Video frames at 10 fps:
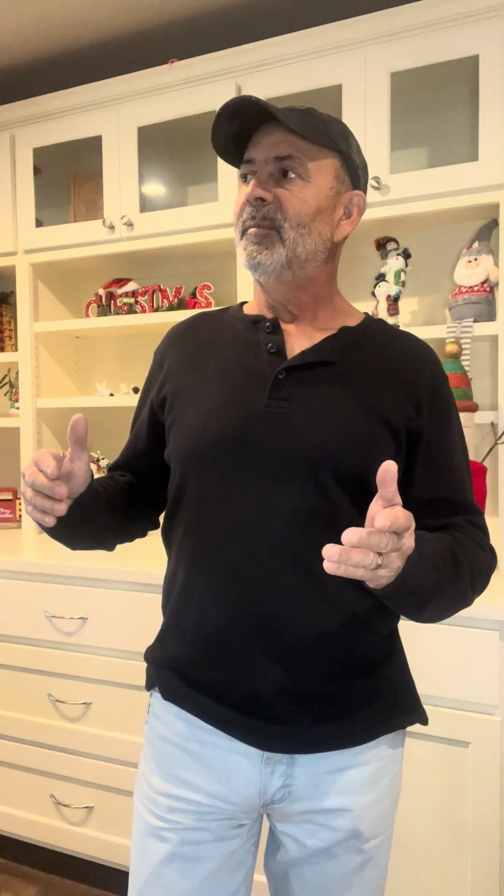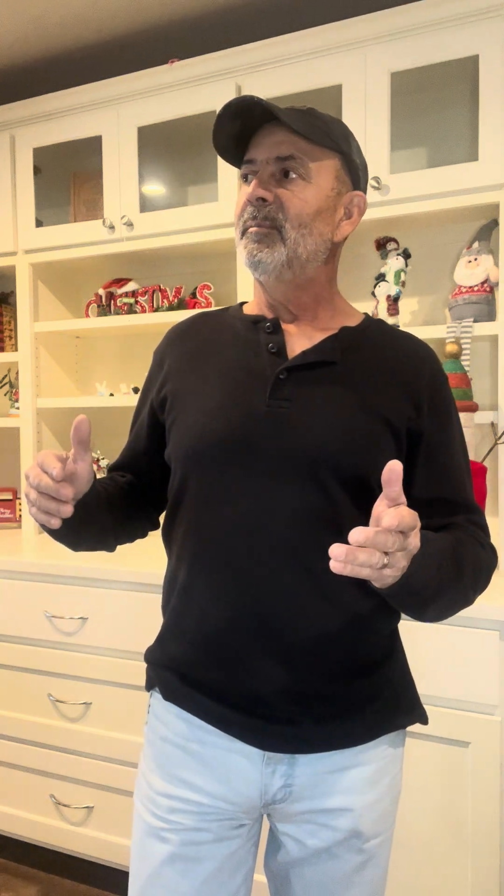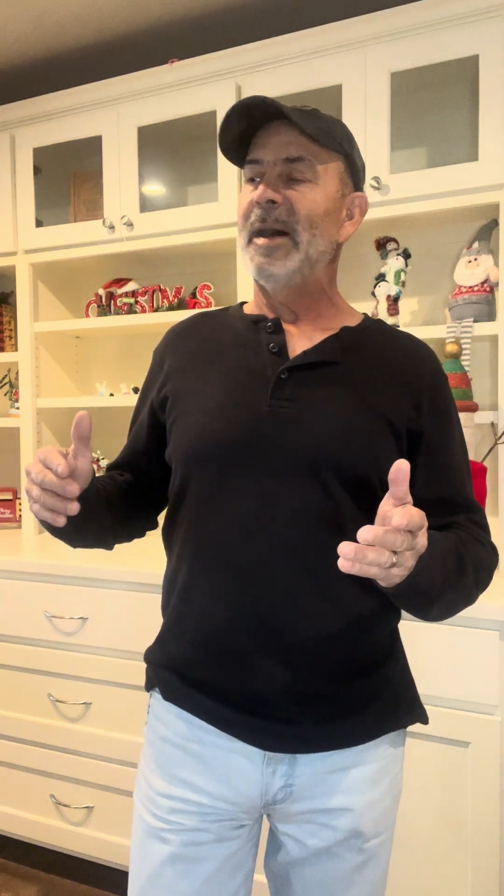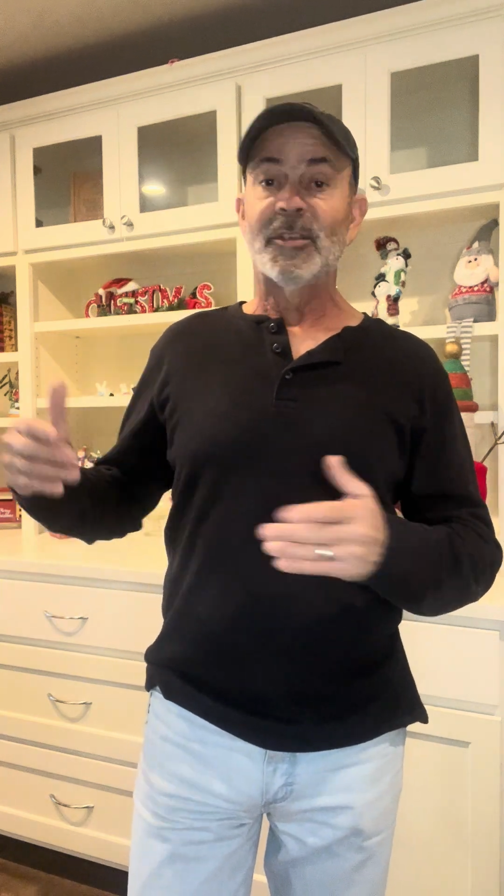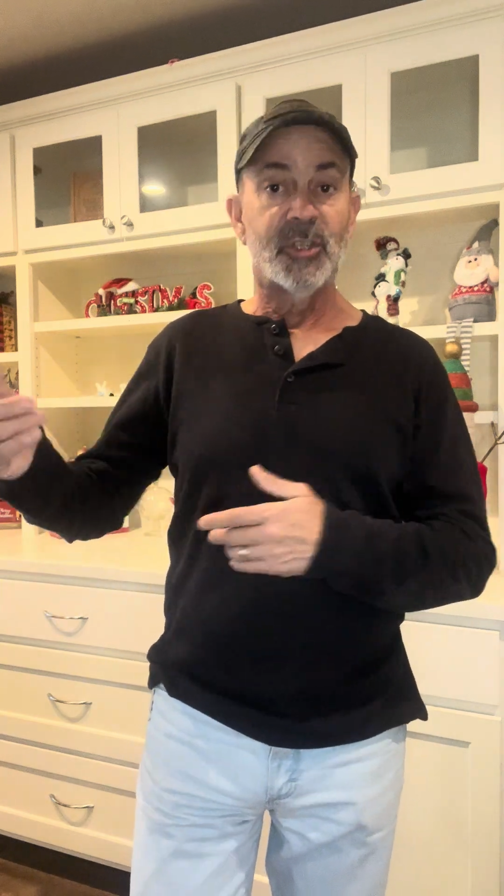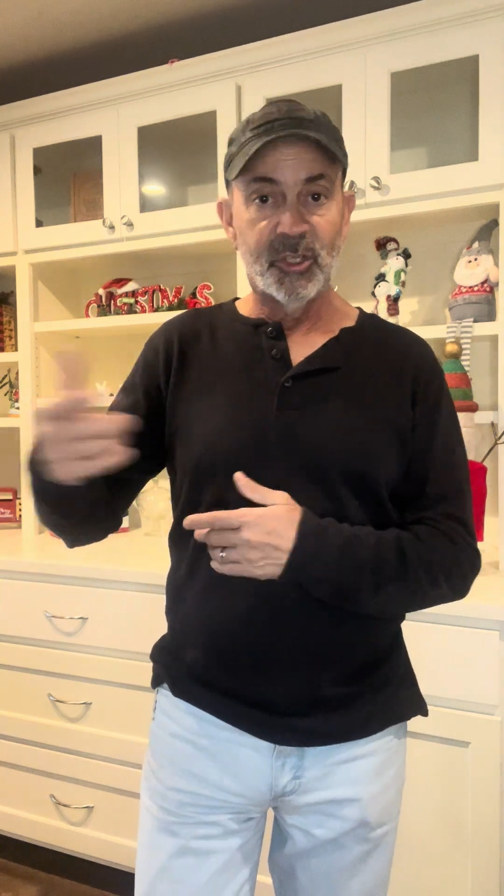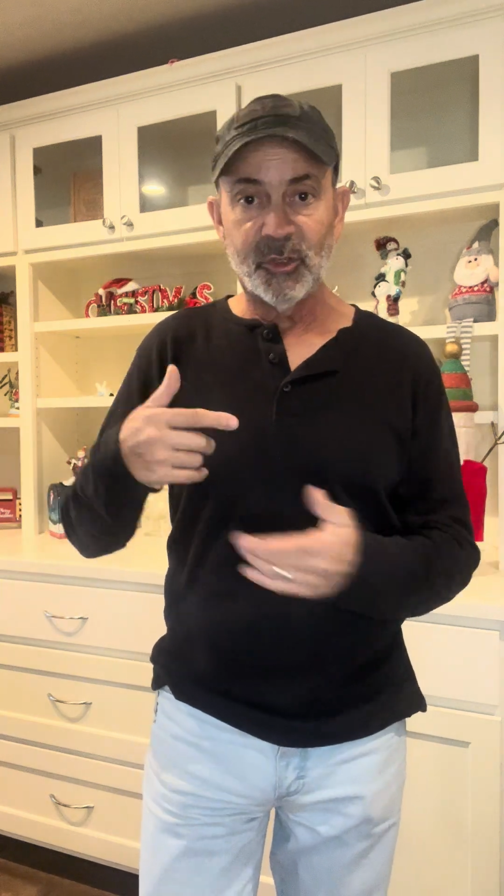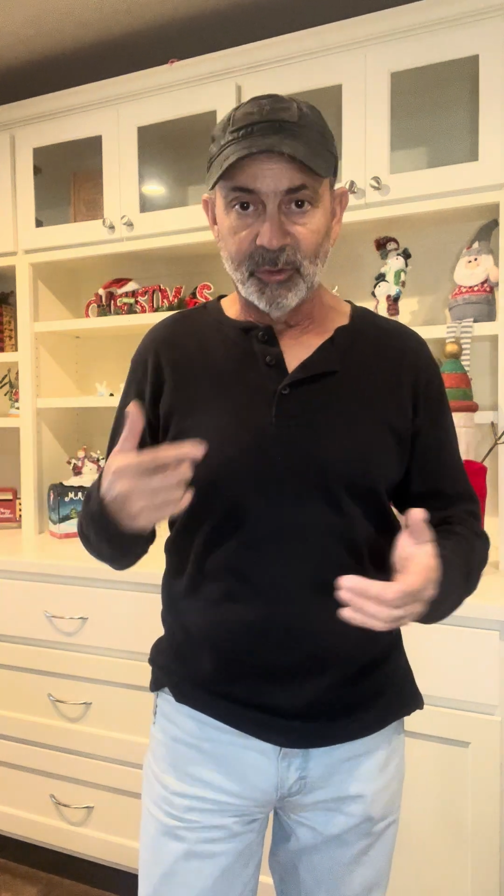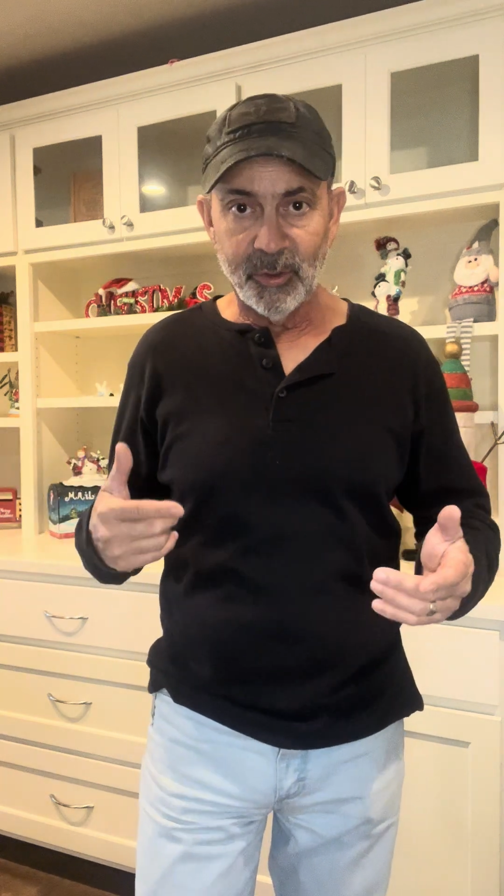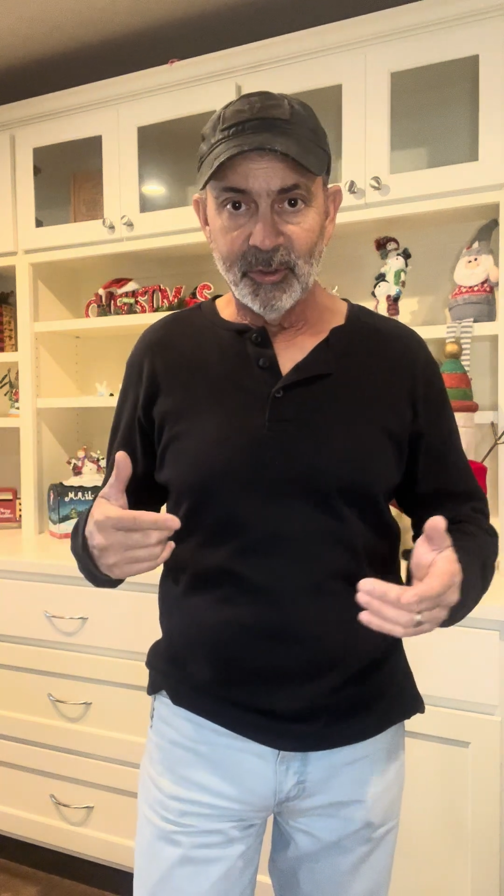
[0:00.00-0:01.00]
my
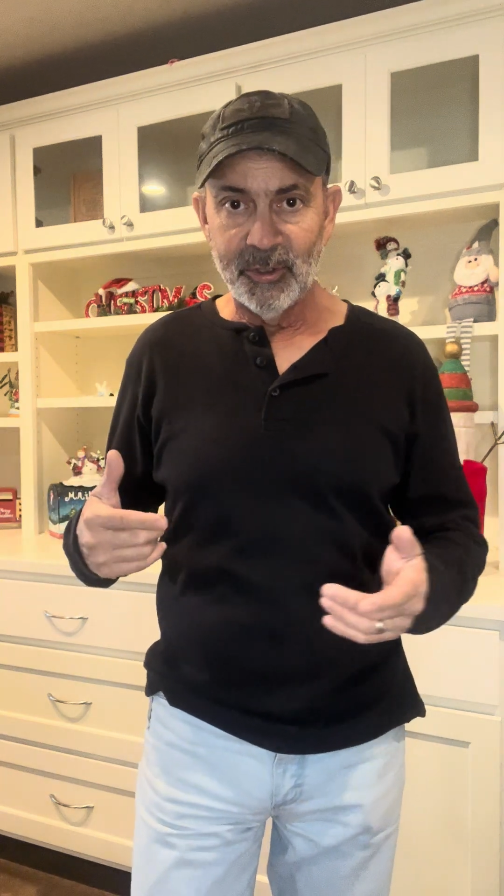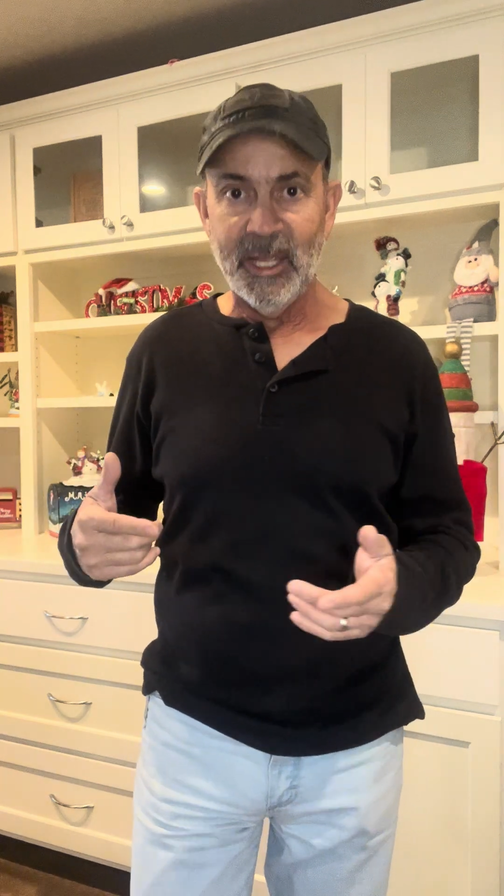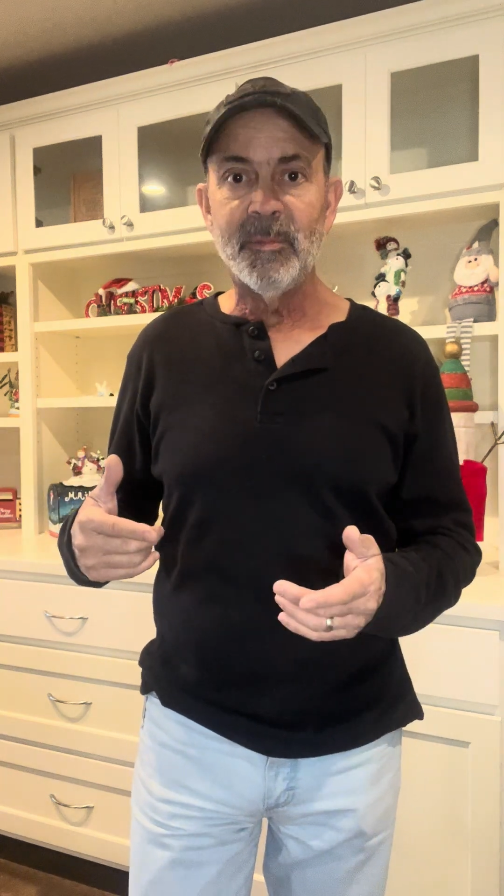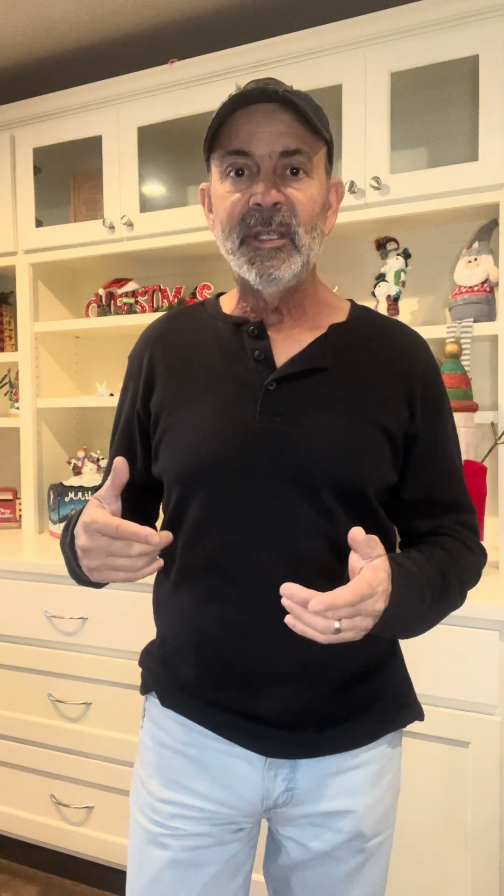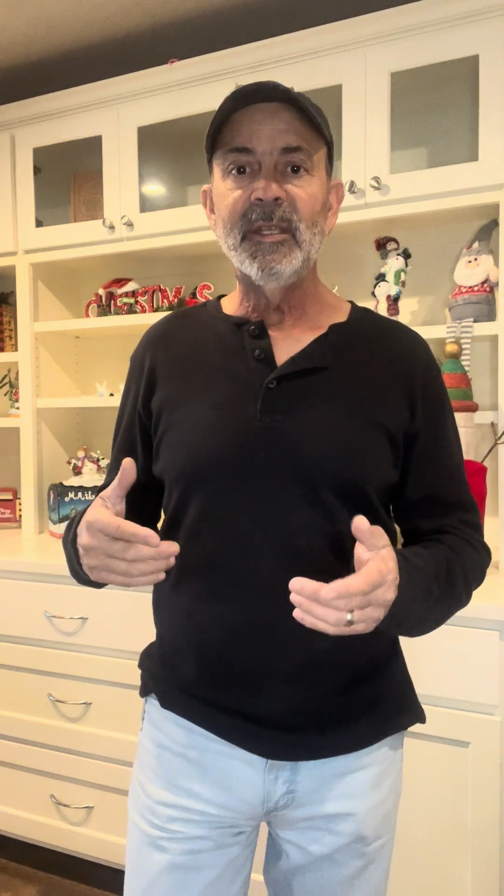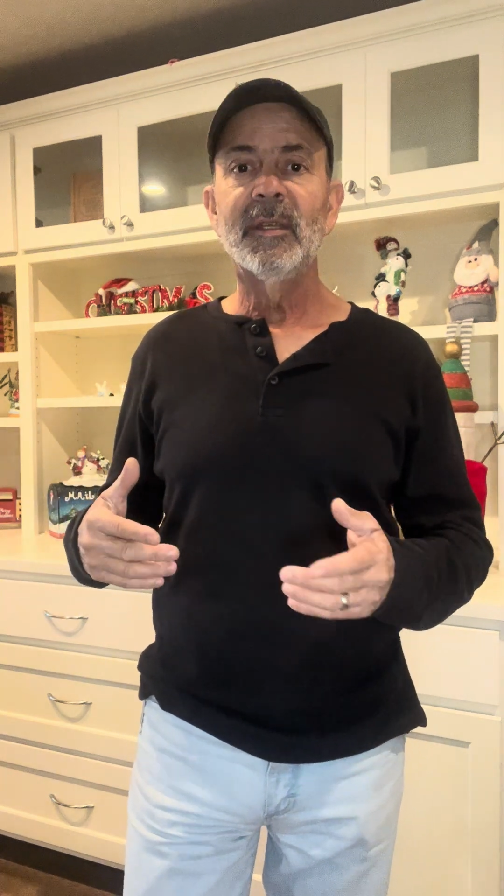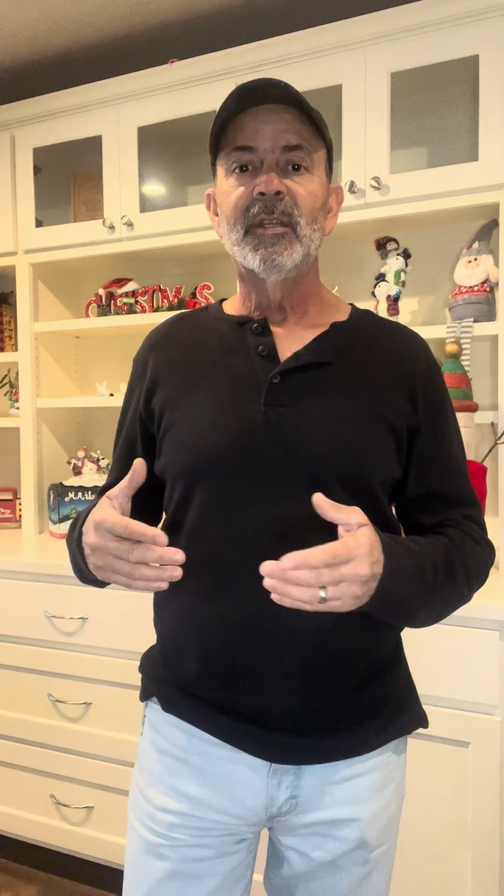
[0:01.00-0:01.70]
sister, Debbie,